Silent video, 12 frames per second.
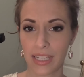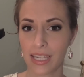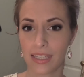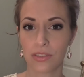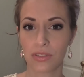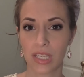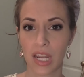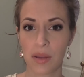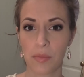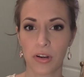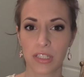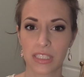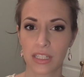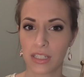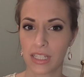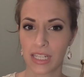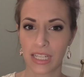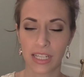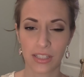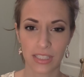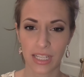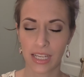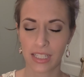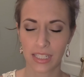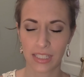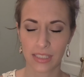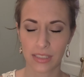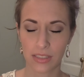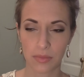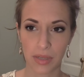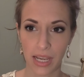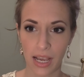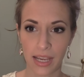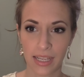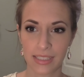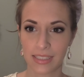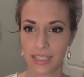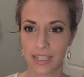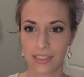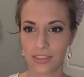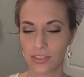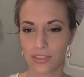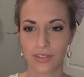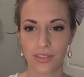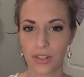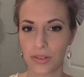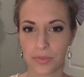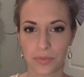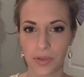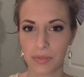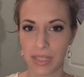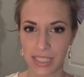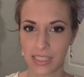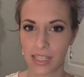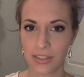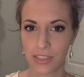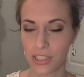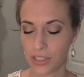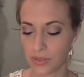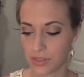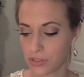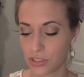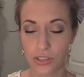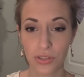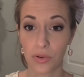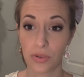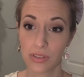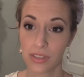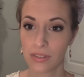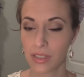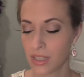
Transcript: I can't use it anymore. It started getting irritating to my eyes and just, what mascaras do. It was just too old.